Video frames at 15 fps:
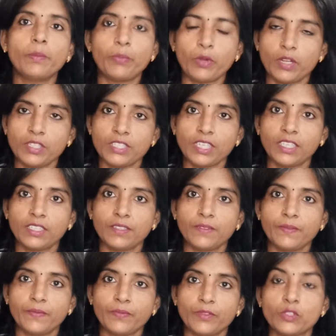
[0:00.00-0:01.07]
project.
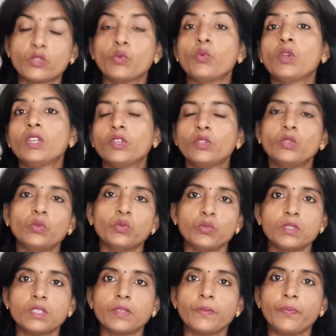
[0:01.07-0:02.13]
So what are
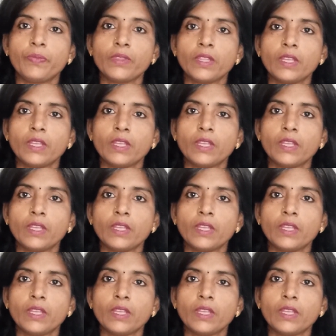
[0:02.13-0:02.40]
those?